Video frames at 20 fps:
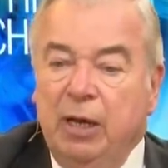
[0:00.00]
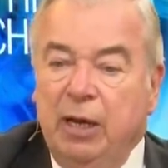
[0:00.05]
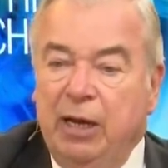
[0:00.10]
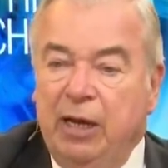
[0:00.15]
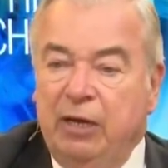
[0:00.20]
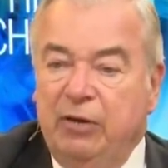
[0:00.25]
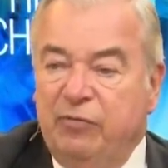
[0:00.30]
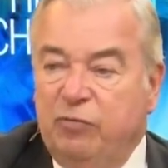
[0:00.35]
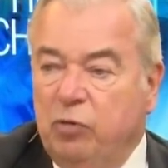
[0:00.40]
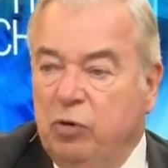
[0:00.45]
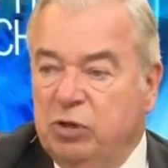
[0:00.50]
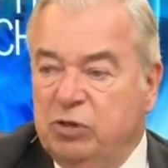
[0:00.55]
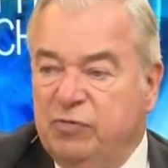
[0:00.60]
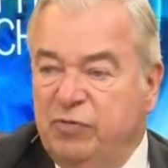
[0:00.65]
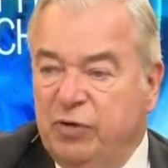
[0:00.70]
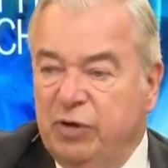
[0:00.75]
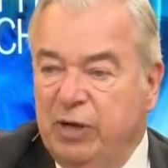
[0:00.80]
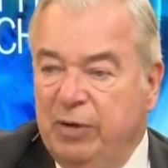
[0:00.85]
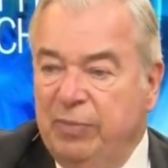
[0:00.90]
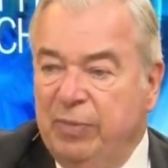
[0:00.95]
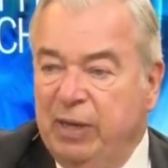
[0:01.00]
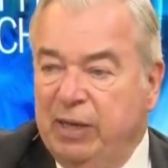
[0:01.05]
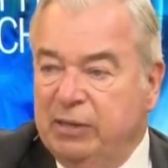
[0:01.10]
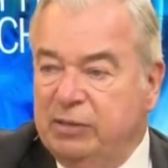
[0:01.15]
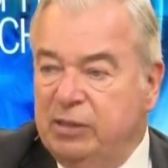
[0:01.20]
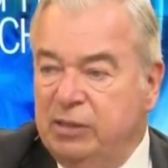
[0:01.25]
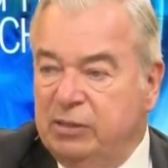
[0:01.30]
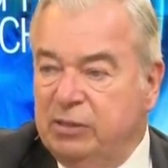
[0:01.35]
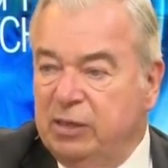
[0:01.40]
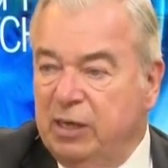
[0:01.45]
And of course, for
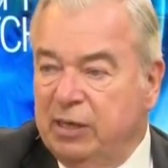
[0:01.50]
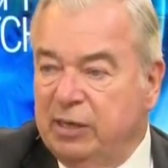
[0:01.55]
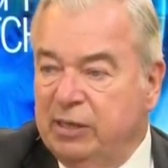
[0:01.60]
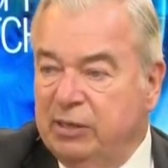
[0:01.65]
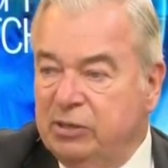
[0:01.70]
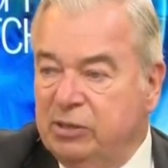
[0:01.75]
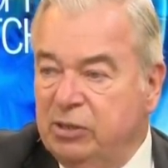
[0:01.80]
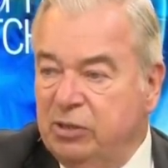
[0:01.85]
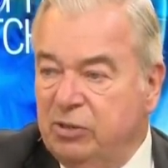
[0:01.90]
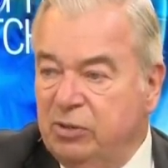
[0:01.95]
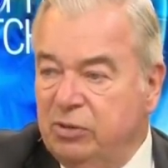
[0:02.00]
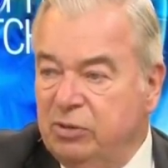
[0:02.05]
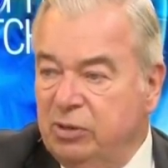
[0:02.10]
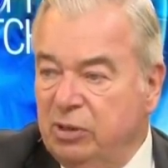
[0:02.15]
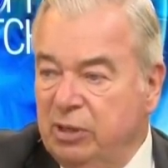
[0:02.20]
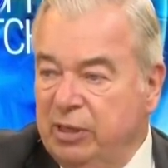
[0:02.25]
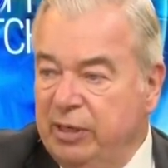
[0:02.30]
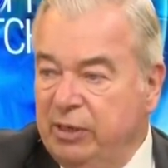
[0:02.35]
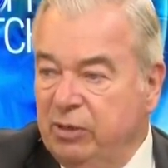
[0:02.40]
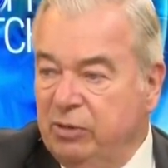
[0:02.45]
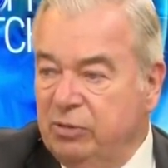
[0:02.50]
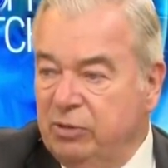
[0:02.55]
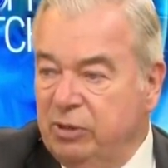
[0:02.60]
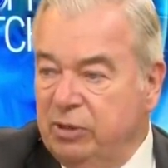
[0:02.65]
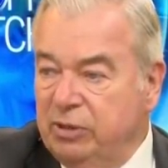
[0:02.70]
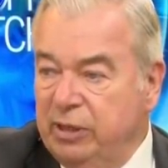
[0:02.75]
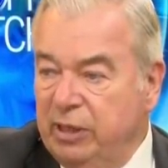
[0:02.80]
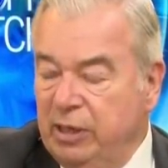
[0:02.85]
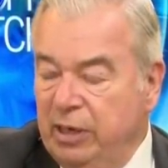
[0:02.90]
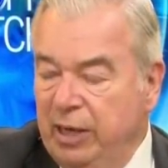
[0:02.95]
Hamas, he's not considered the leader
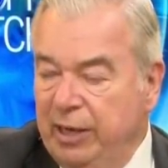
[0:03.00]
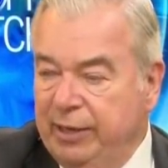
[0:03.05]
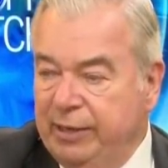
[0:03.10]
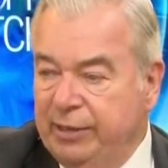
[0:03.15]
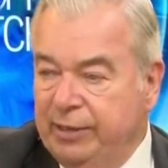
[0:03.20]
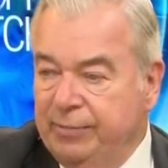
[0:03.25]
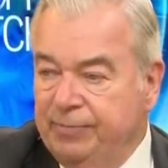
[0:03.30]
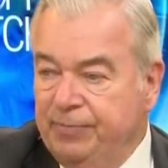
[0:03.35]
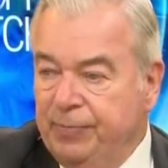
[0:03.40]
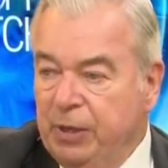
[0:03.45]
that they like.